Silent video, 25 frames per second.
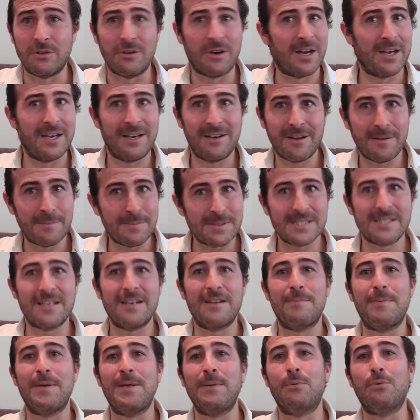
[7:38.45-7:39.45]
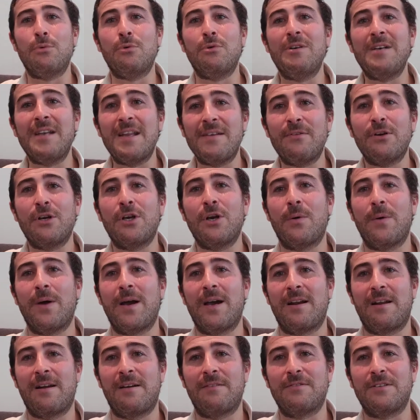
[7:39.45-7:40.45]
99% of people will never go
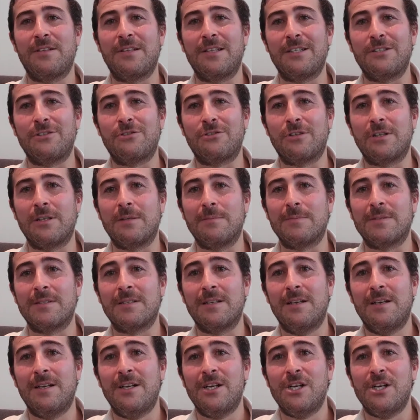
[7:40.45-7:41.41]
out after their dreams.